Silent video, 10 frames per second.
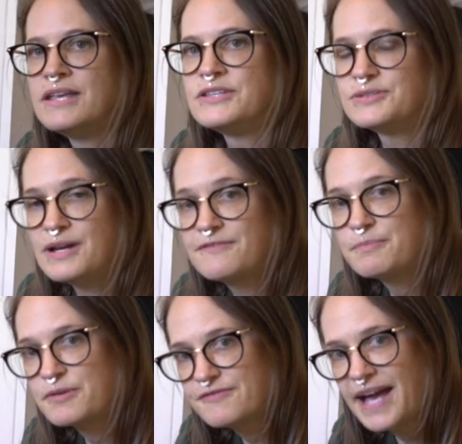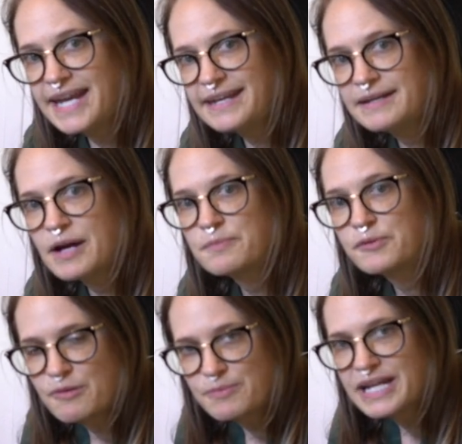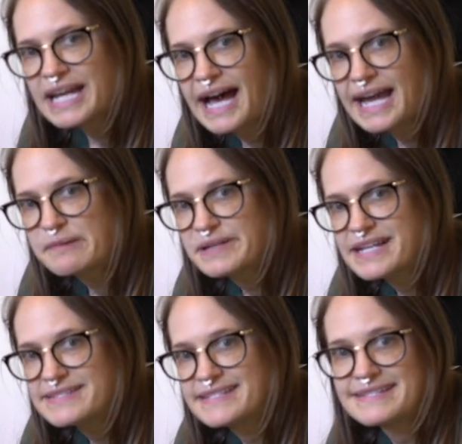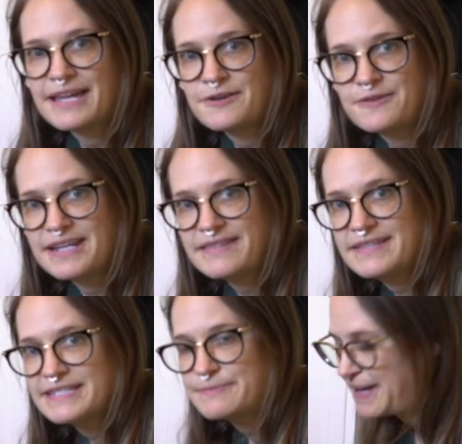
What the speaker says: So I've provided appropriate hide places underneath this